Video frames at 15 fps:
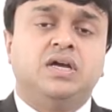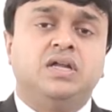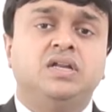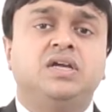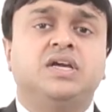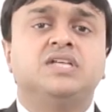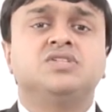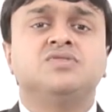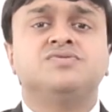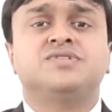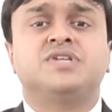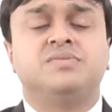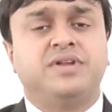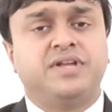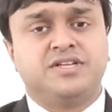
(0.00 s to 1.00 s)
In case of
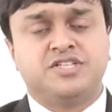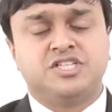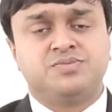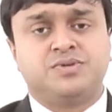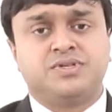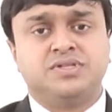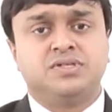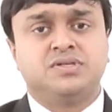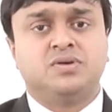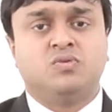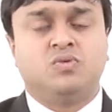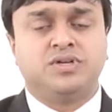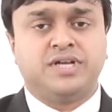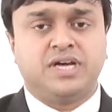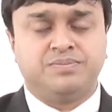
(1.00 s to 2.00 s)
summary assessment,
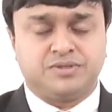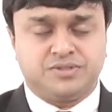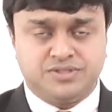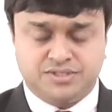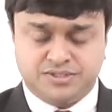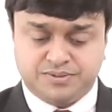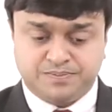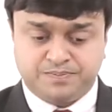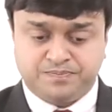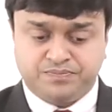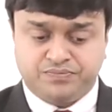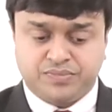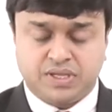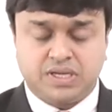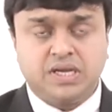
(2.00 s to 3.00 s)
what happens?
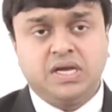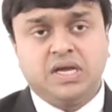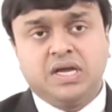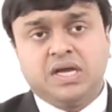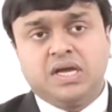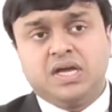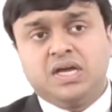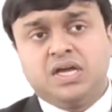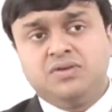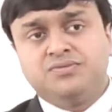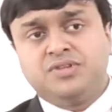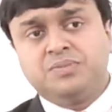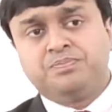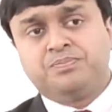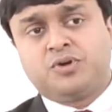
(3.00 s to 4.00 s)

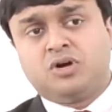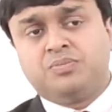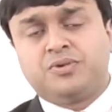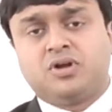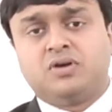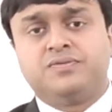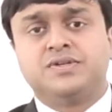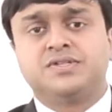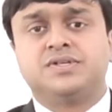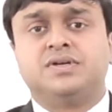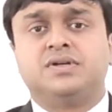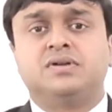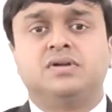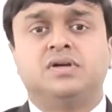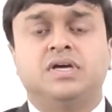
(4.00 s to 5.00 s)
If the proper
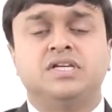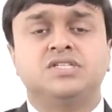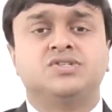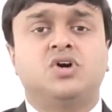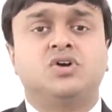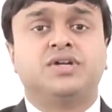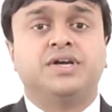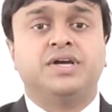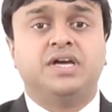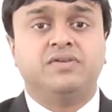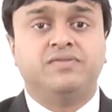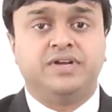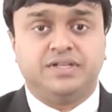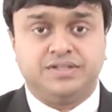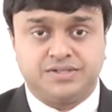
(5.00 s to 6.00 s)
officer has got
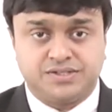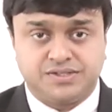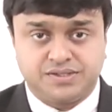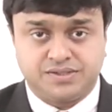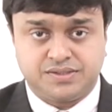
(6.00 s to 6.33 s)
evidence,